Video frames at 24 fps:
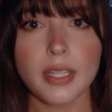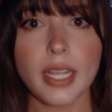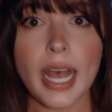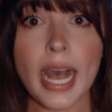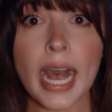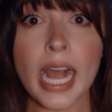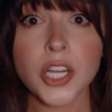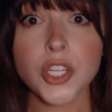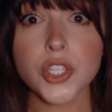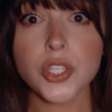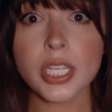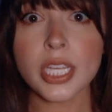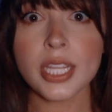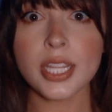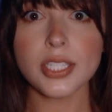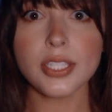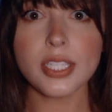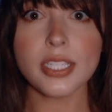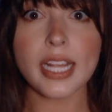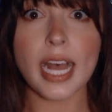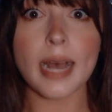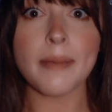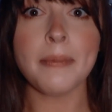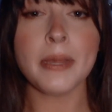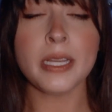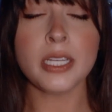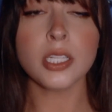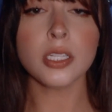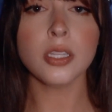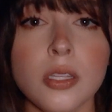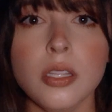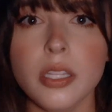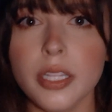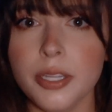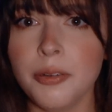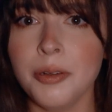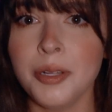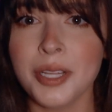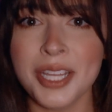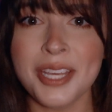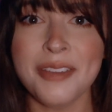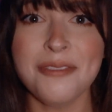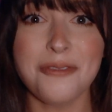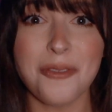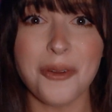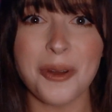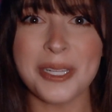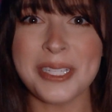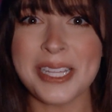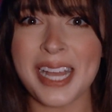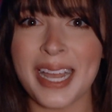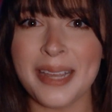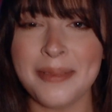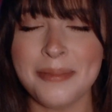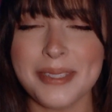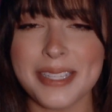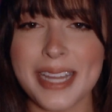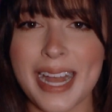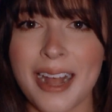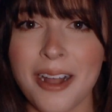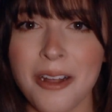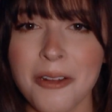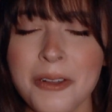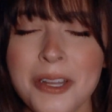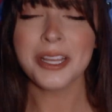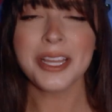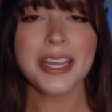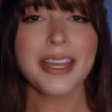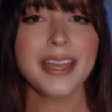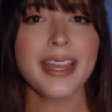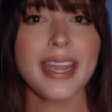Actually, this has happened literally 4 times now,